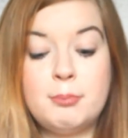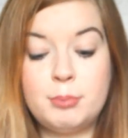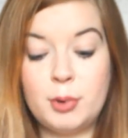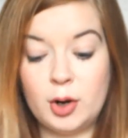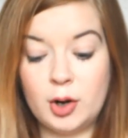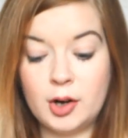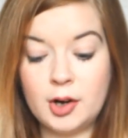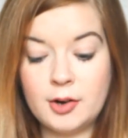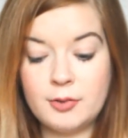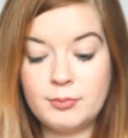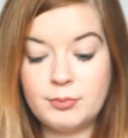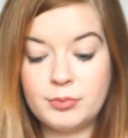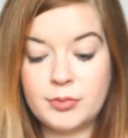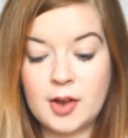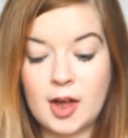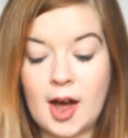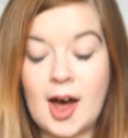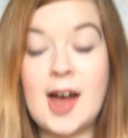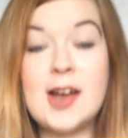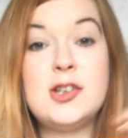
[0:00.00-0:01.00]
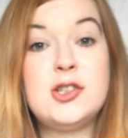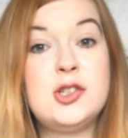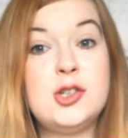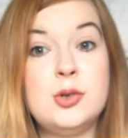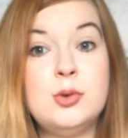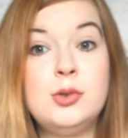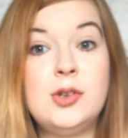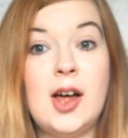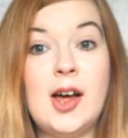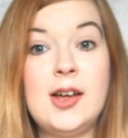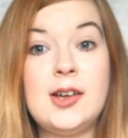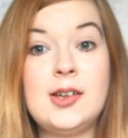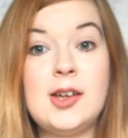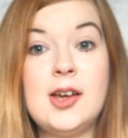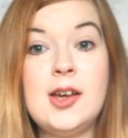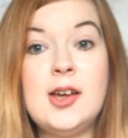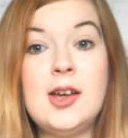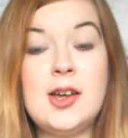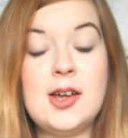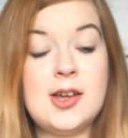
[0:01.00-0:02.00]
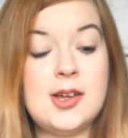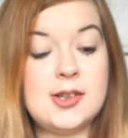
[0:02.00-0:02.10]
But I do like it.